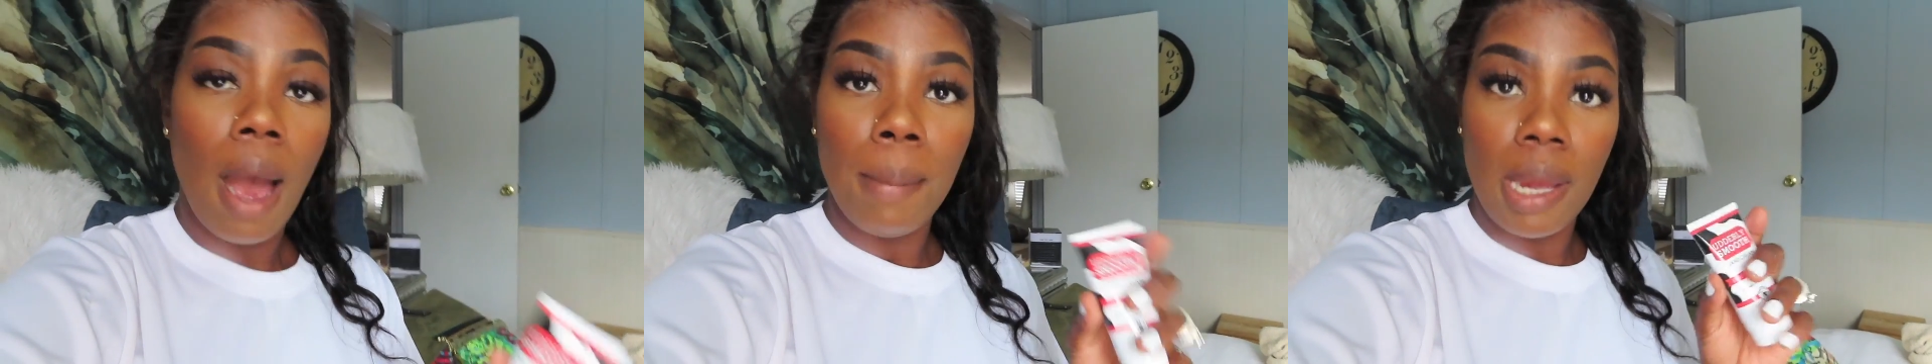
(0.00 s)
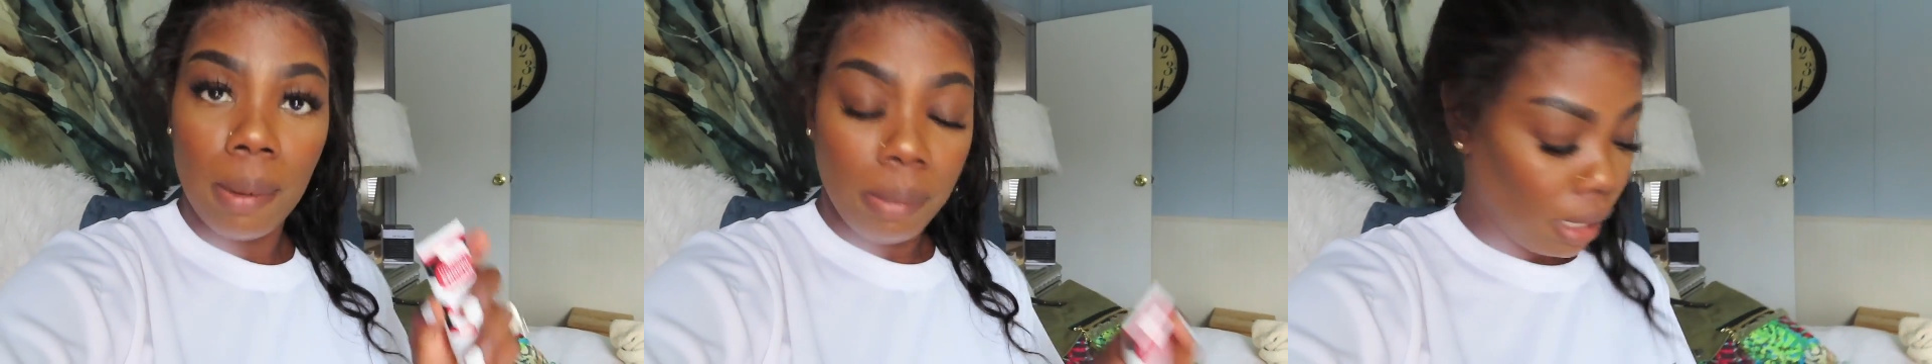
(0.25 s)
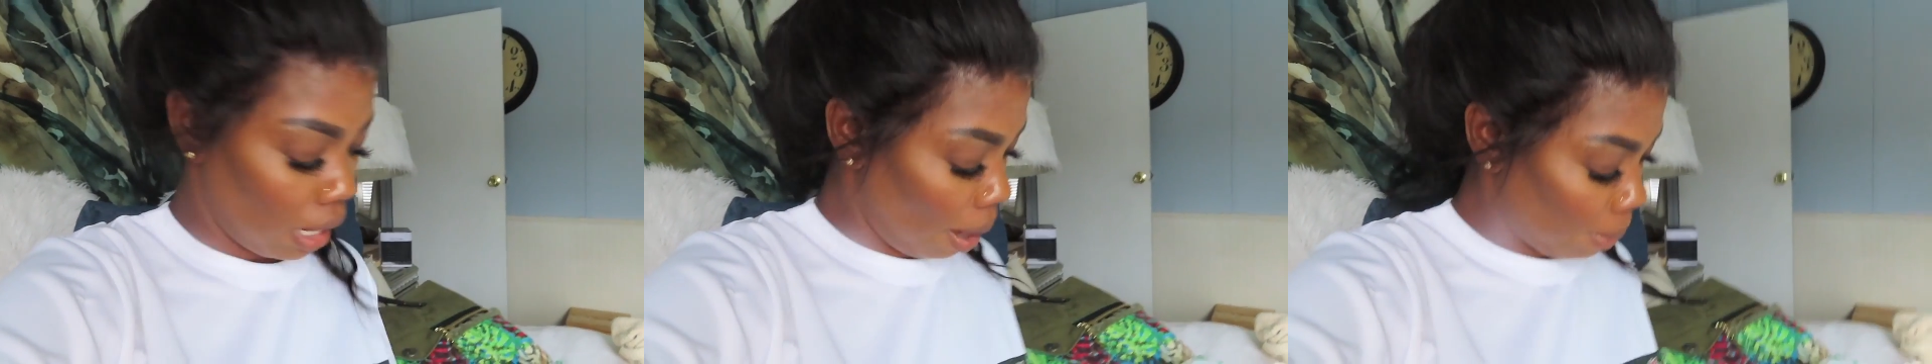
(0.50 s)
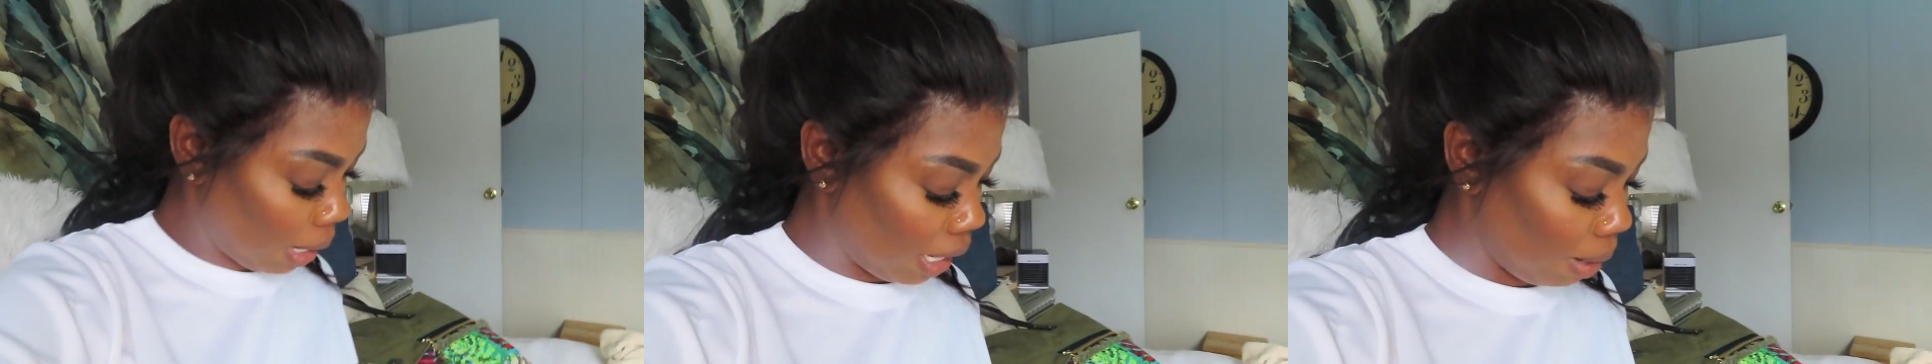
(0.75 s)
I'm gonna
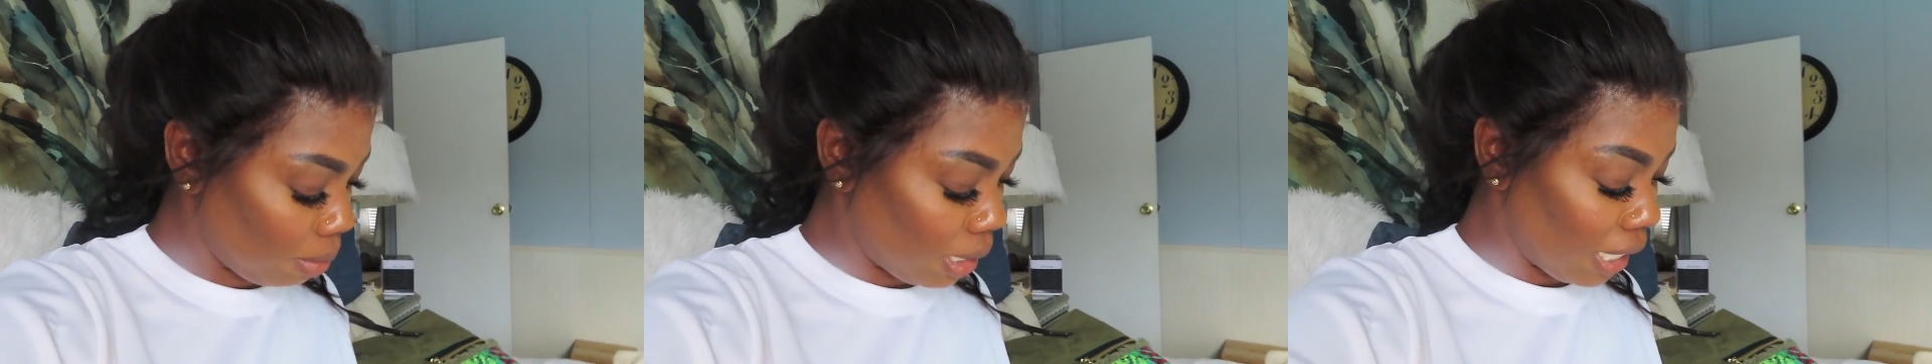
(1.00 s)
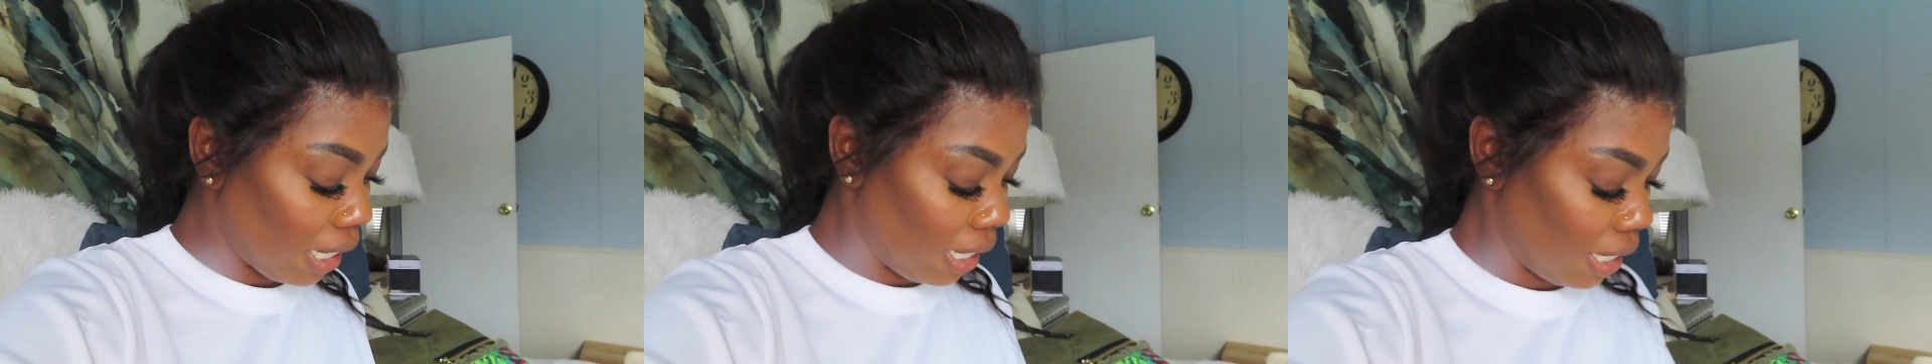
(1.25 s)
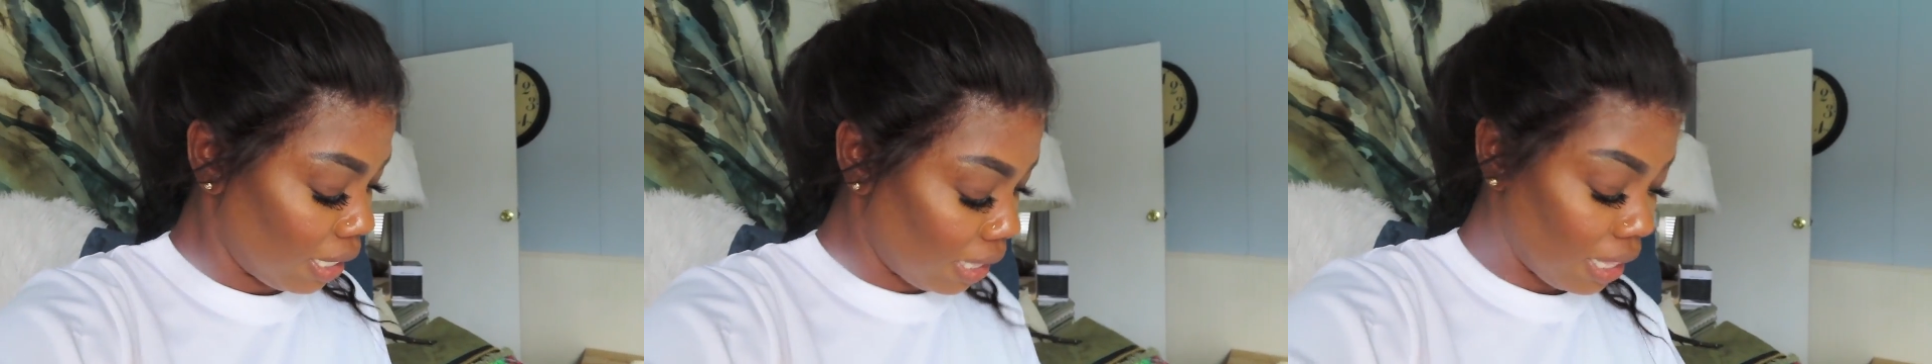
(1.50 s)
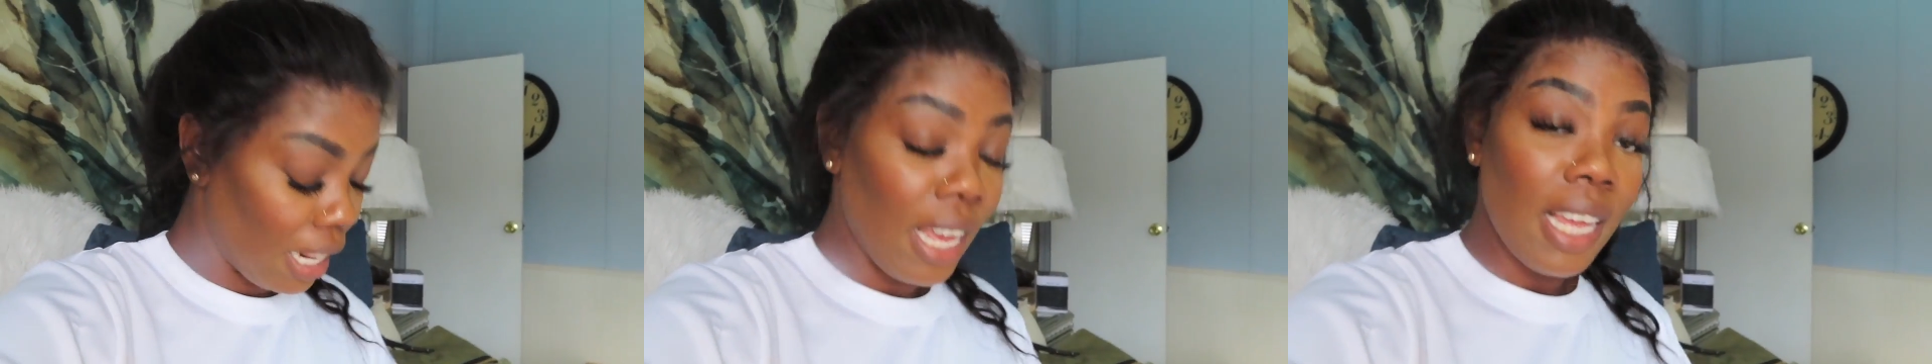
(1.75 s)
I'm gonna empty
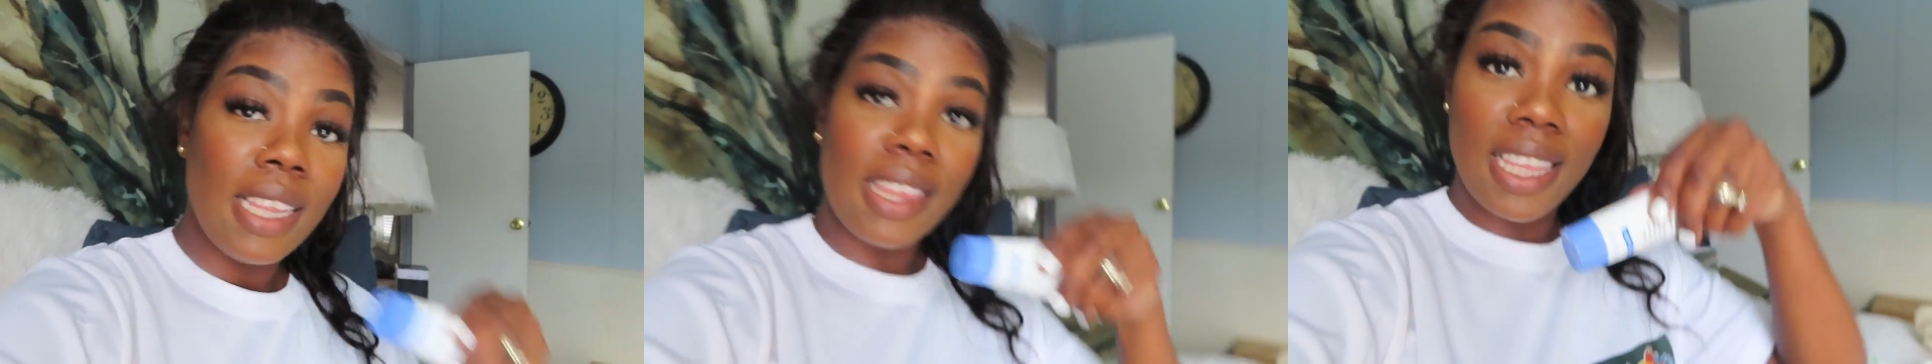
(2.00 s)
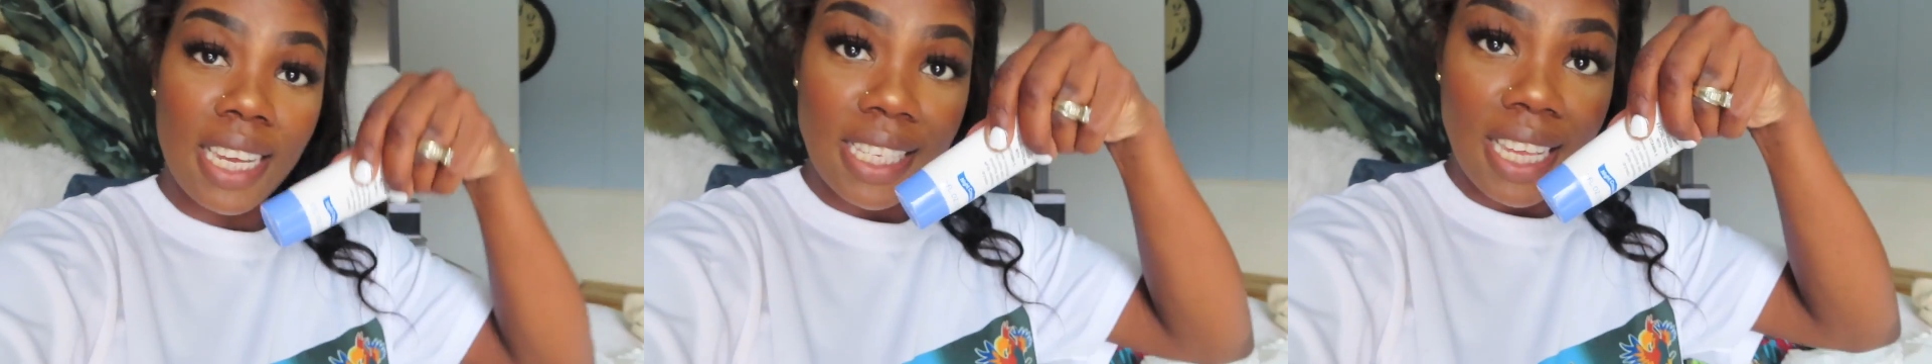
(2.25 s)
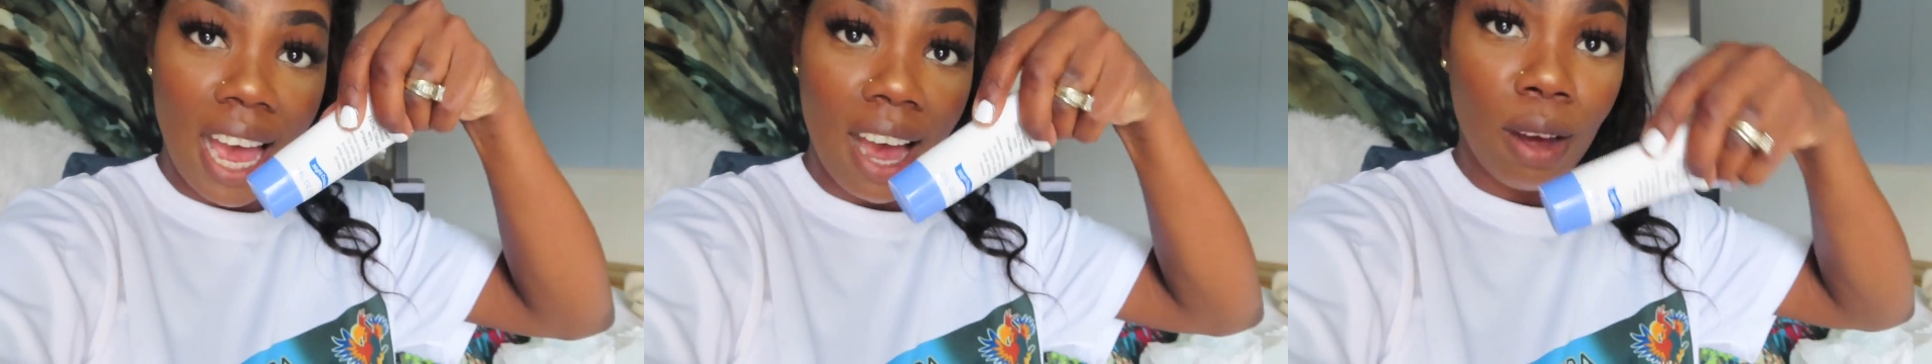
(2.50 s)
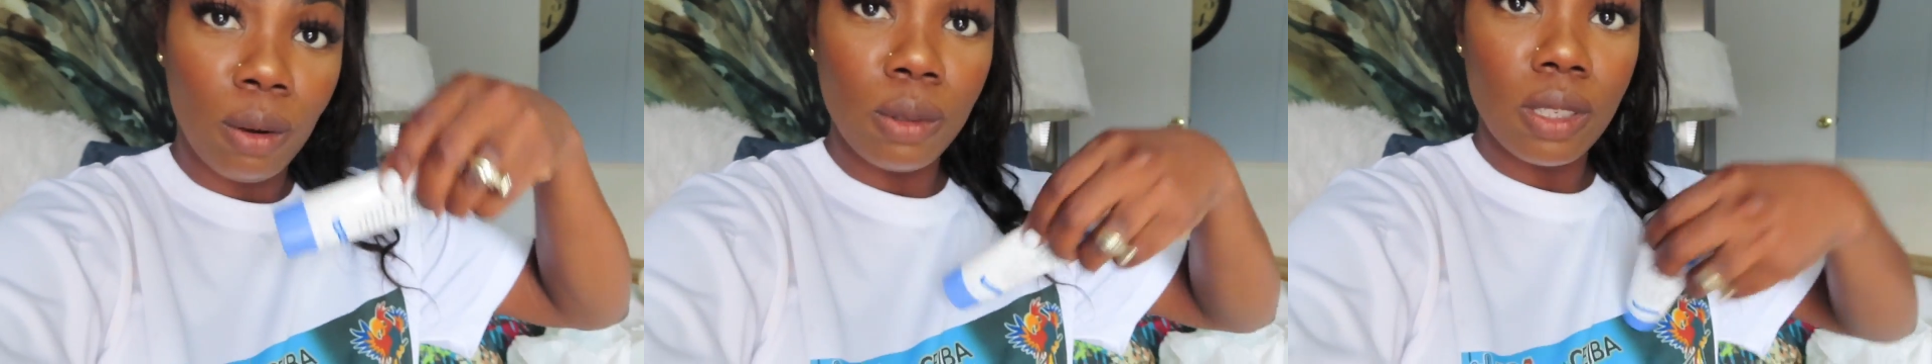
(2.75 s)
this
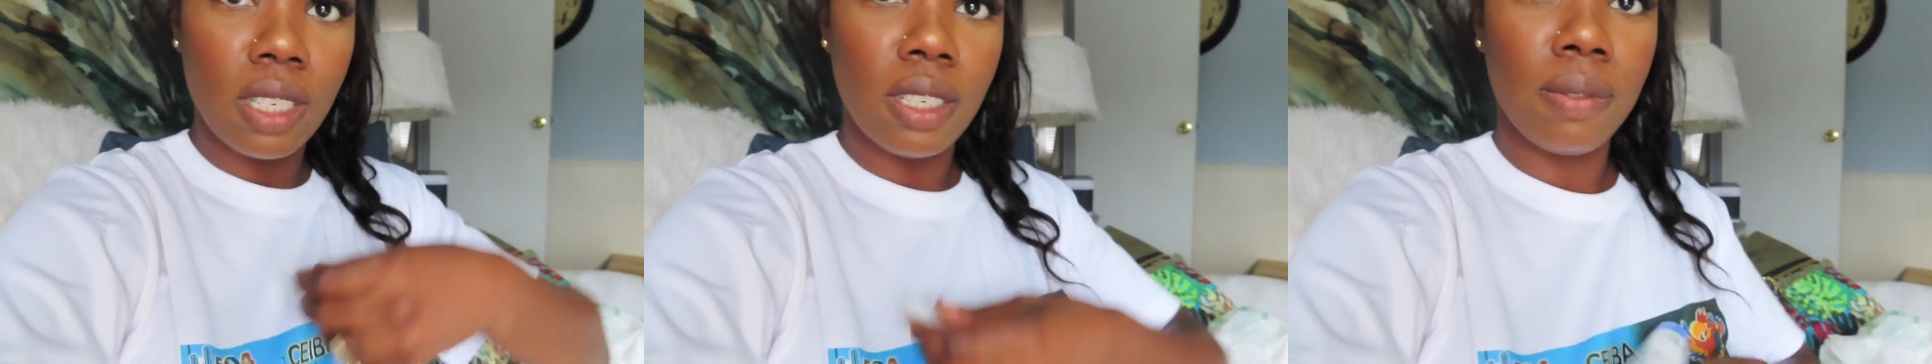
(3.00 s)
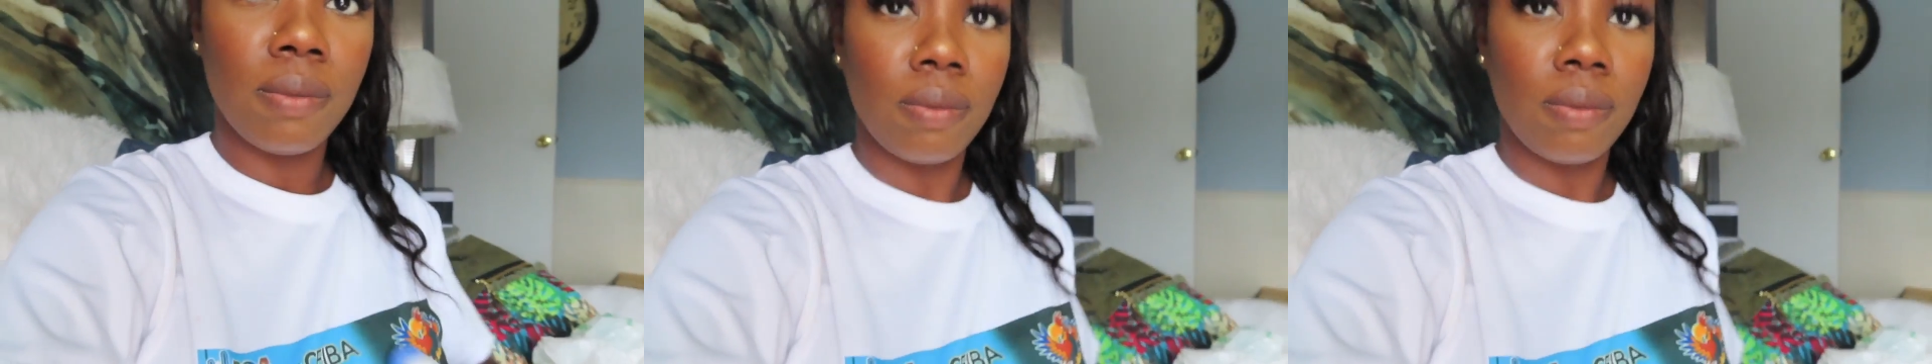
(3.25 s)
out.